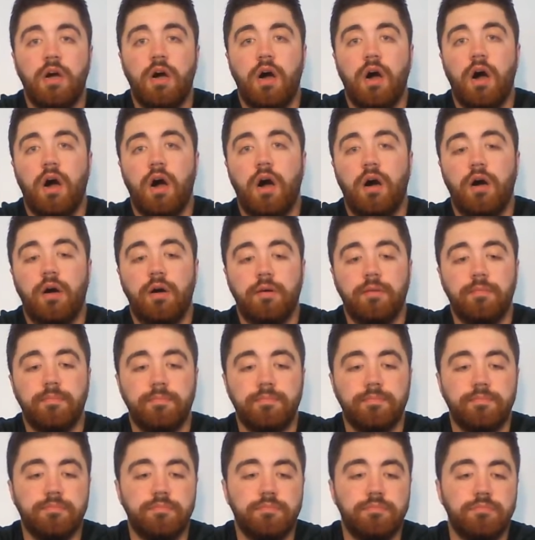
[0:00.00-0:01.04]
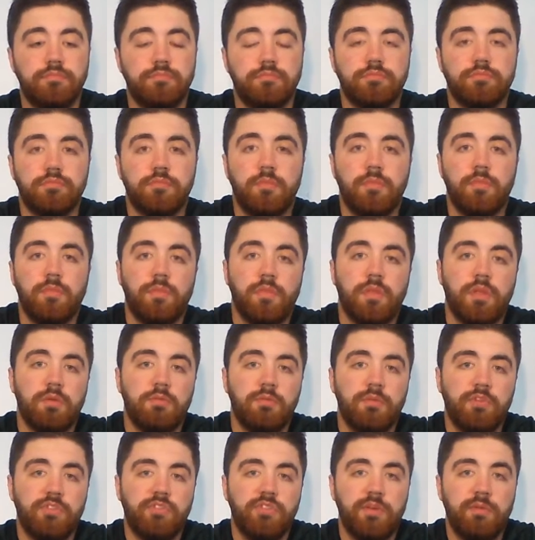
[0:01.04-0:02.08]

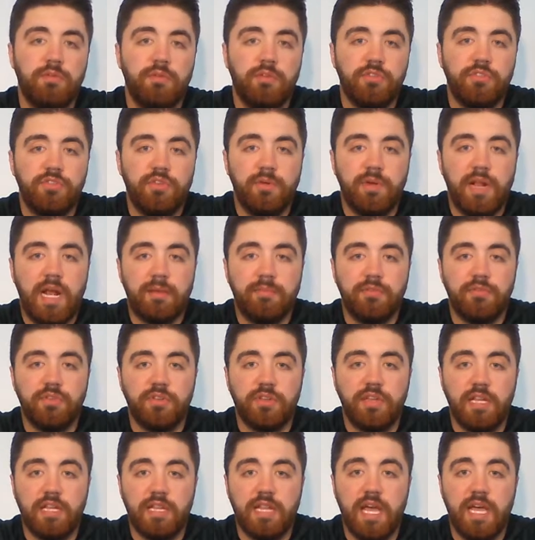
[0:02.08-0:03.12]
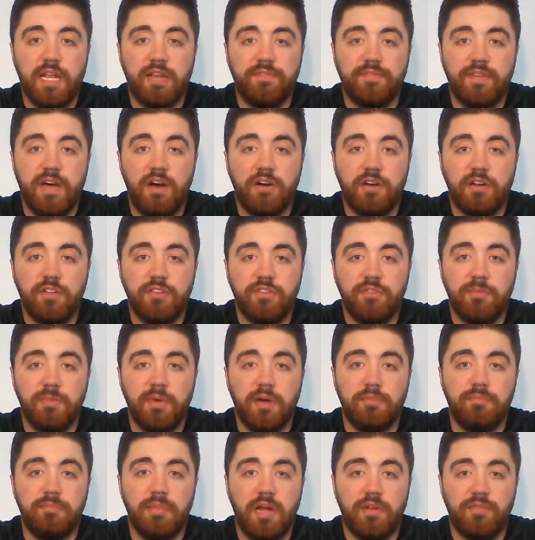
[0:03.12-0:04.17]
We'll see what happens with the Atlanta Falcons,
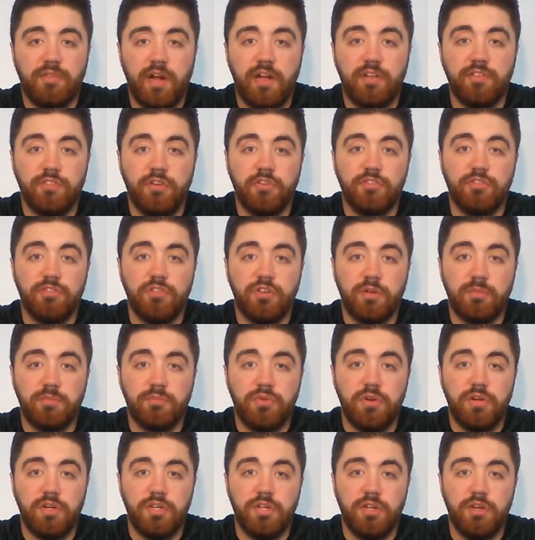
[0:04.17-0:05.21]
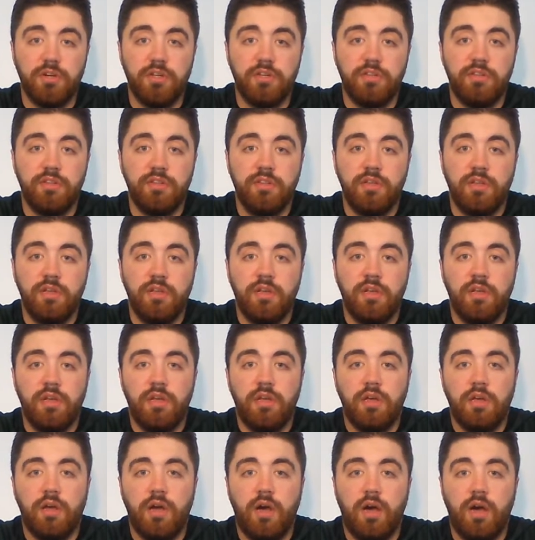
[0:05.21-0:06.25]
but Matt Ryan's also looking pretty good.
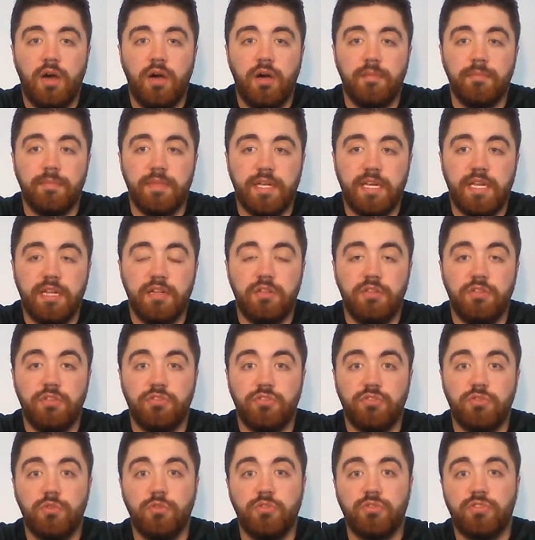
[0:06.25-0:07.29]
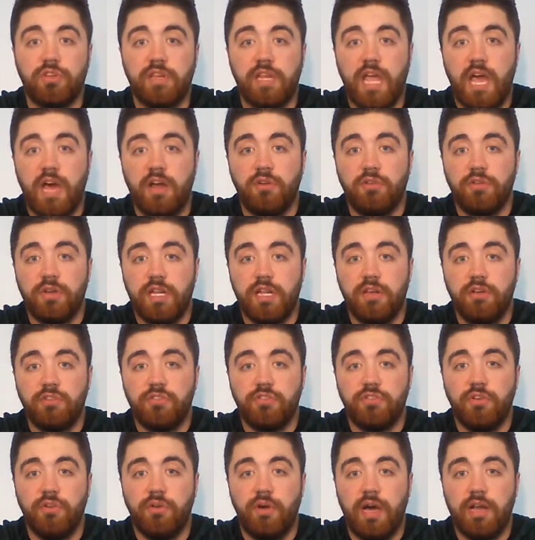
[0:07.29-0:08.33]
They did just lose Keanu Neal,
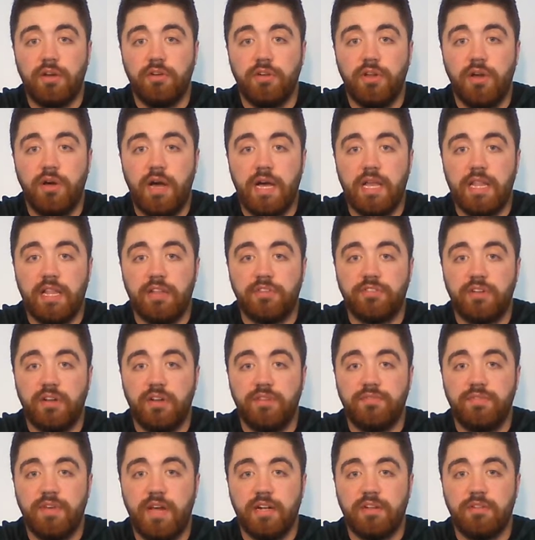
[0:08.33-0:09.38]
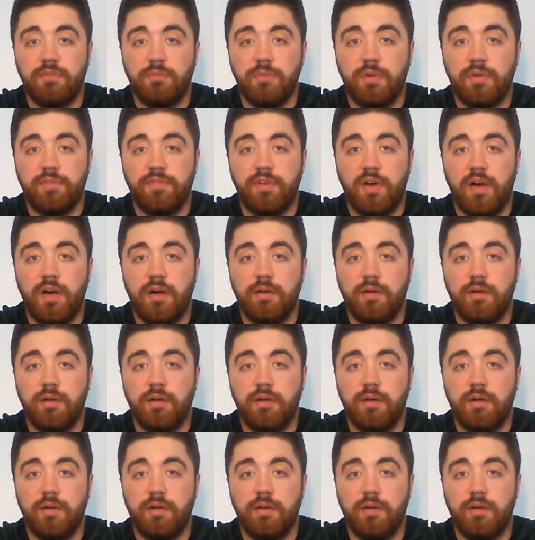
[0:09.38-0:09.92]
so I don't know how that's going to affect with